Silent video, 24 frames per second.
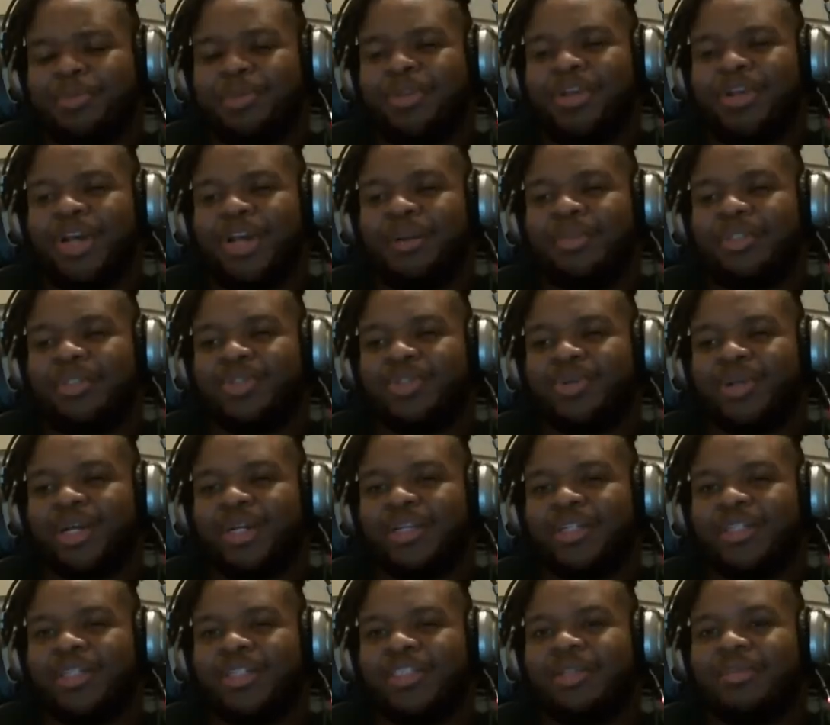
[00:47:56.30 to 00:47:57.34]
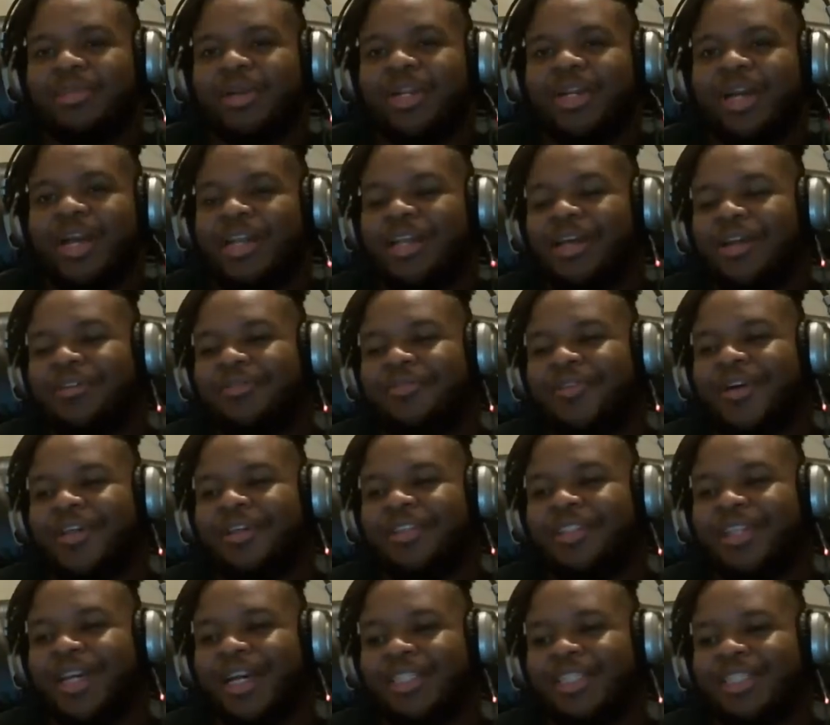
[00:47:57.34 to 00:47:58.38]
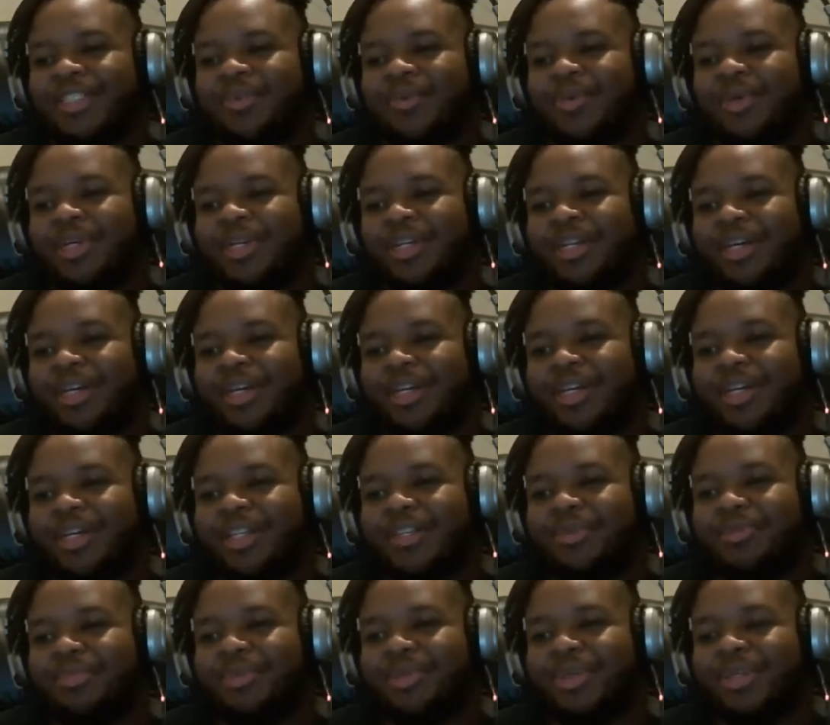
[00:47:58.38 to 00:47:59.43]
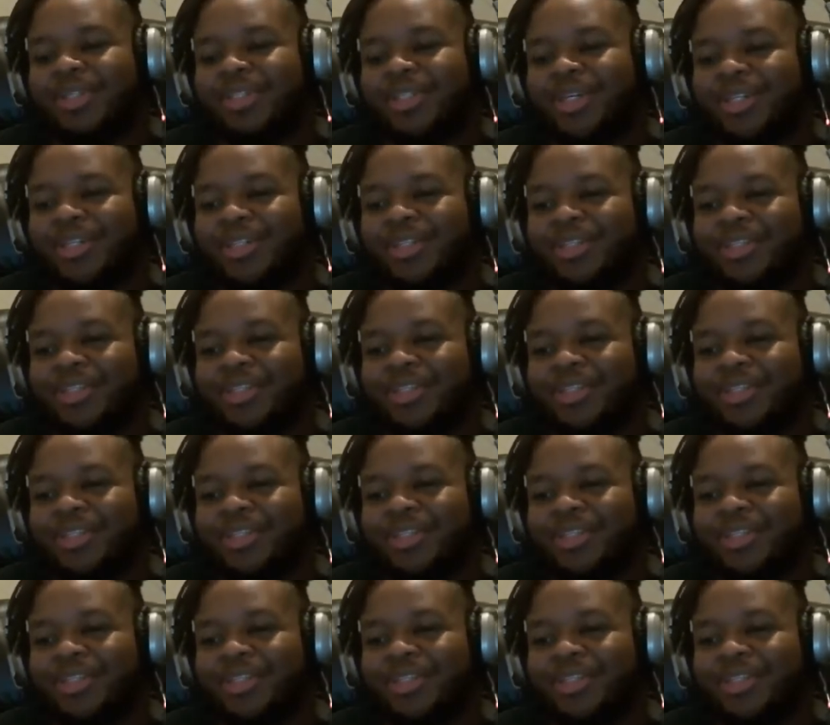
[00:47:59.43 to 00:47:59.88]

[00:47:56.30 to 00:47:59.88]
in the comments were like, "Can somebody identify this guy so we can like get the police on this?"